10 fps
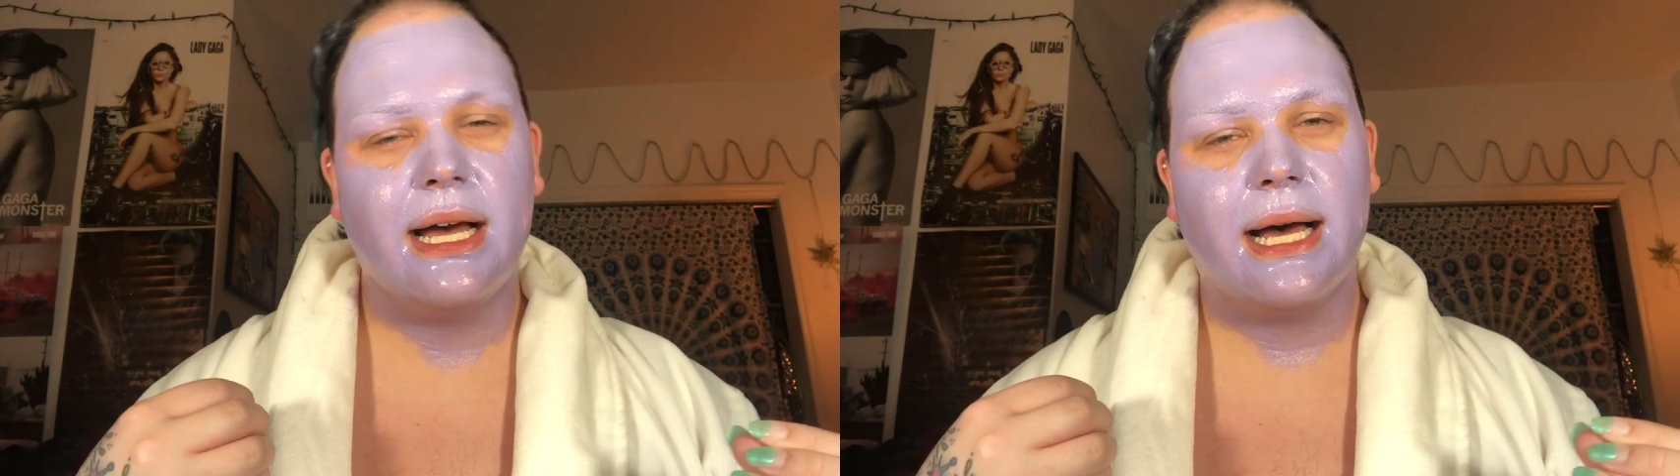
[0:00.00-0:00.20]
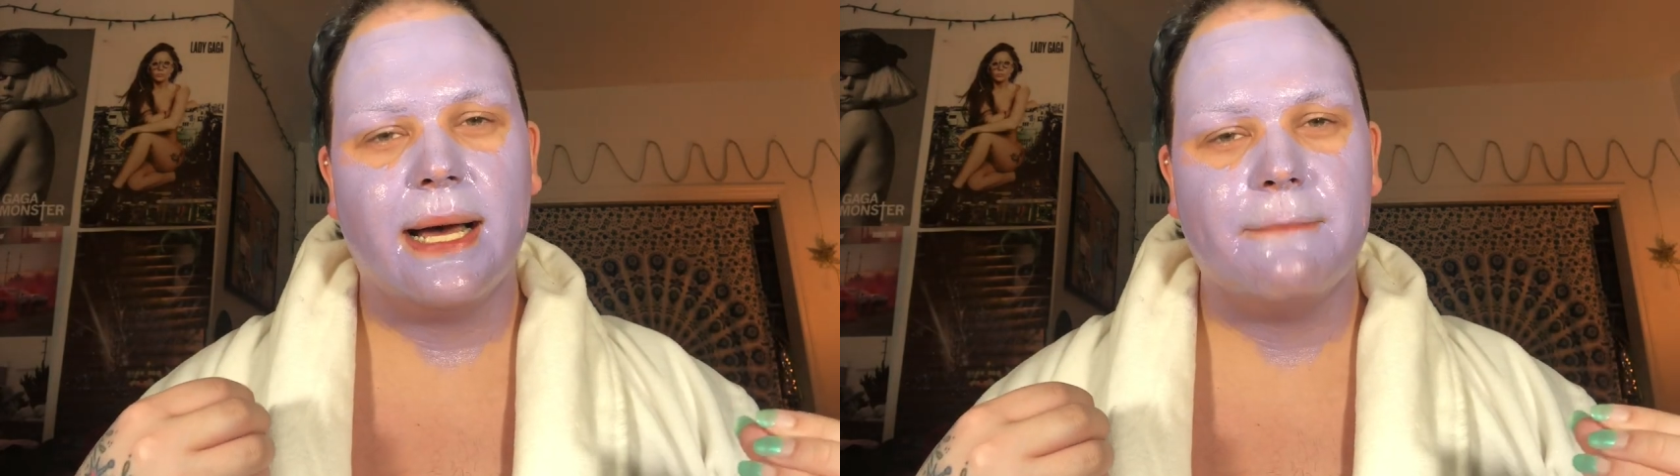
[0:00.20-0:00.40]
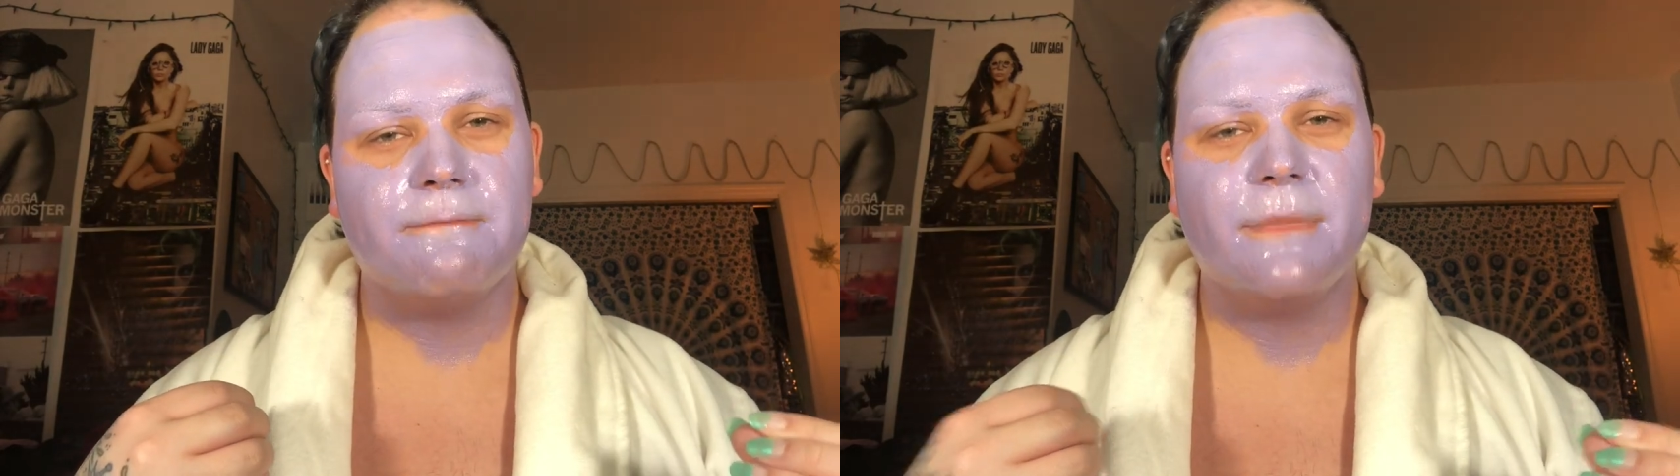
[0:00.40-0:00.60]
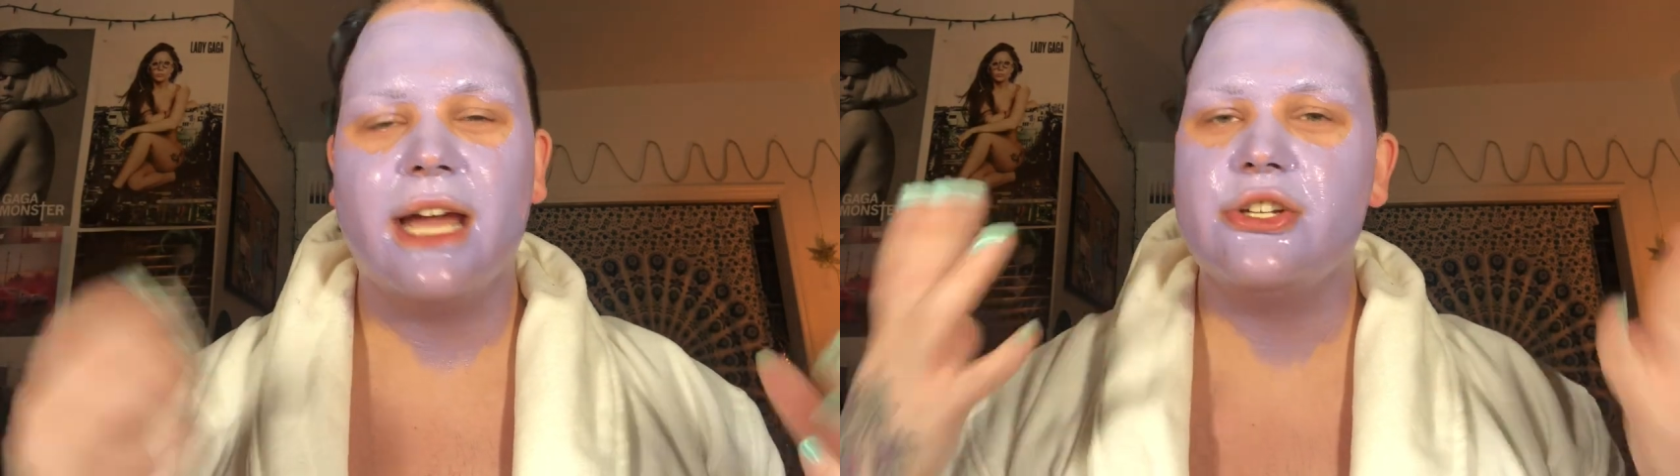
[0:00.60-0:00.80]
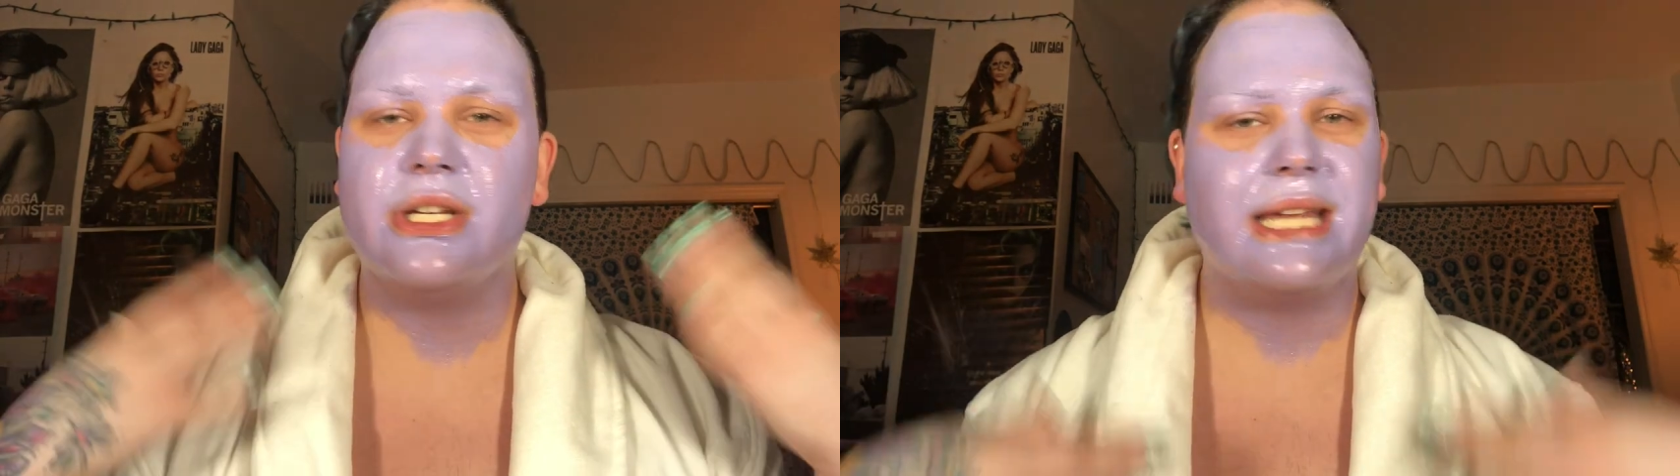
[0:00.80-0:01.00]
um,
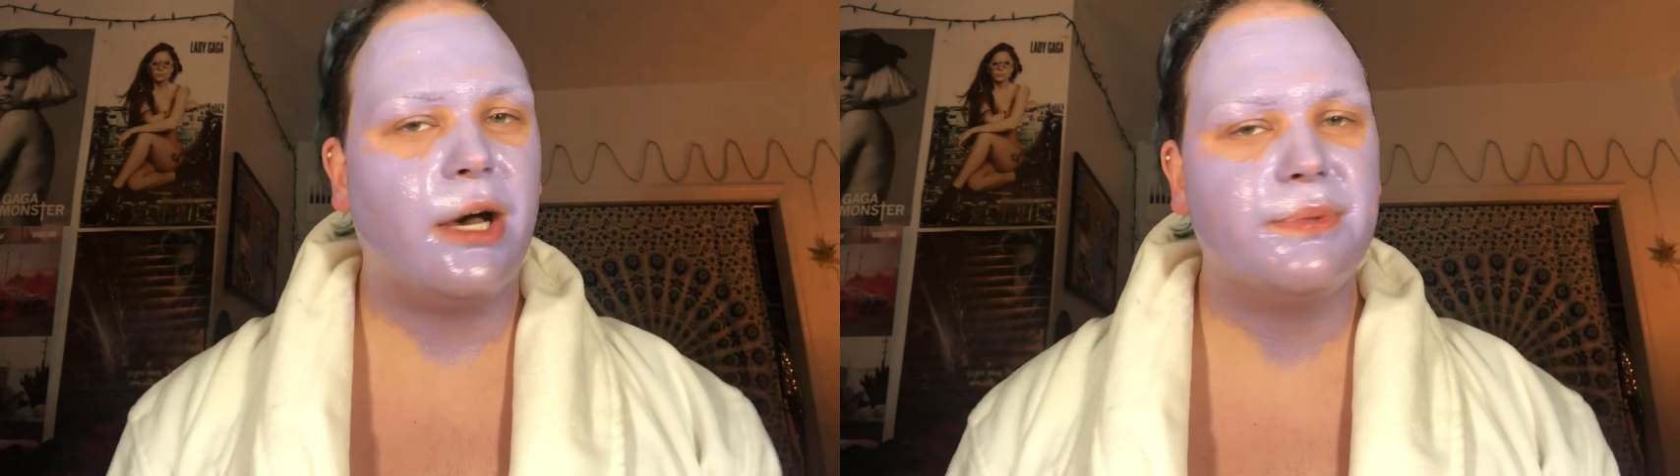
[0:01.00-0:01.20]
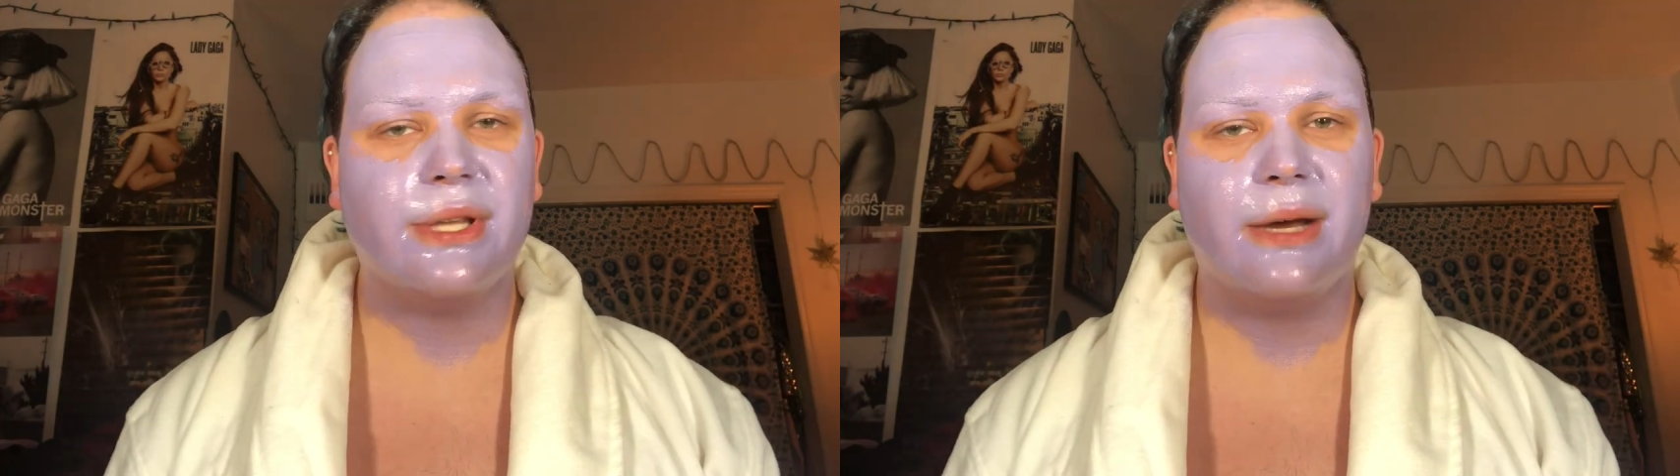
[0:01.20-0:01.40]
and just help so